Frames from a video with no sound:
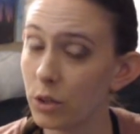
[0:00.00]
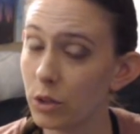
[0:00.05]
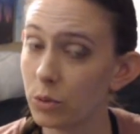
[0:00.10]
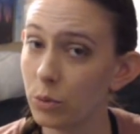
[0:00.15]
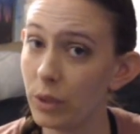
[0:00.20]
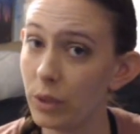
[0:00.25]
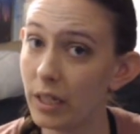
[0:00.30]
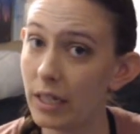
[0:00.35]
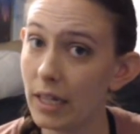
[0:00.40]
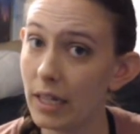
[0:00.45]

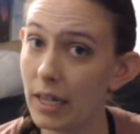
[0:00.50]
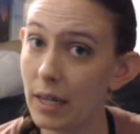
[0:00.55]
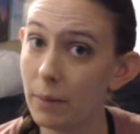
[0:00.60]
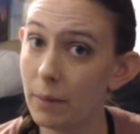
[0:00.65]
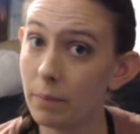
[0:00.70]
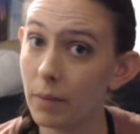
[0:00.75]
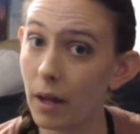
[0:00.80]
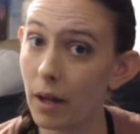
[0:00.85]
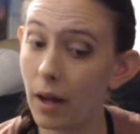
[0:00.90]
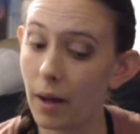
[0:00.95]
really,
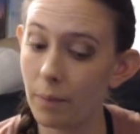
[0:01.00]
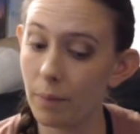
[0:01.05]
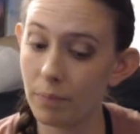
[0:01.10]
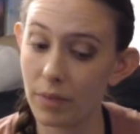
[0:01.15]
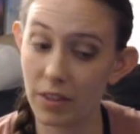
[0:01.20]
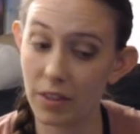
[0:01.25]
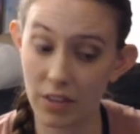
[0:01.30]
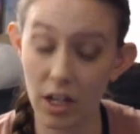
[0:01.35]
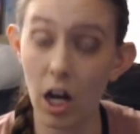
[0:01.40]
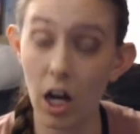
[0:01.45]
that
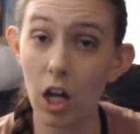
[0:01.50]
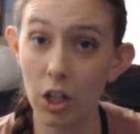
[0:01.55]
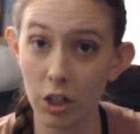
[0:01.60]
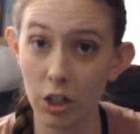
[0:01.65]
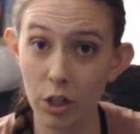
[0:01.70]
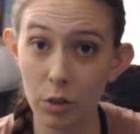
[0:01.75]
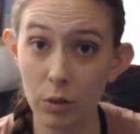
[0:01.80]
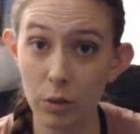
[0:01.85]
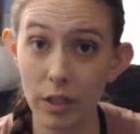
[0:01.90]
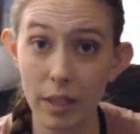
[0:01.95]
the
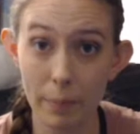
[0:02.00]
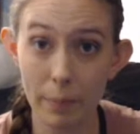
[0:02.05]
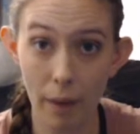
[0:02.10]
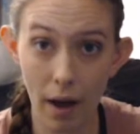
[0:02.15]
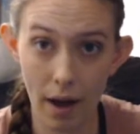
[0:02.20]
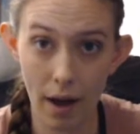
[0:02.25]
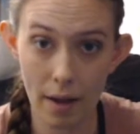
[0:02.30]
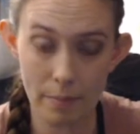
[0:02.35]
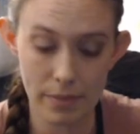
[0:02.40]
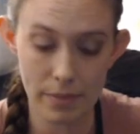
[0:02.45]
color really
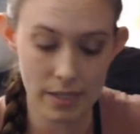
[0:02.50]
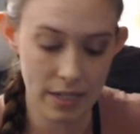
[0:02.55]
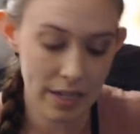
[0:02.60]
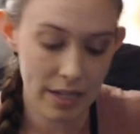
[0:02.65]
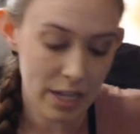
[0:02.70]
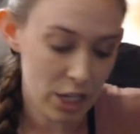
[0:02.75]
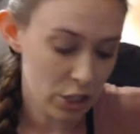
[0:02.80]
pops.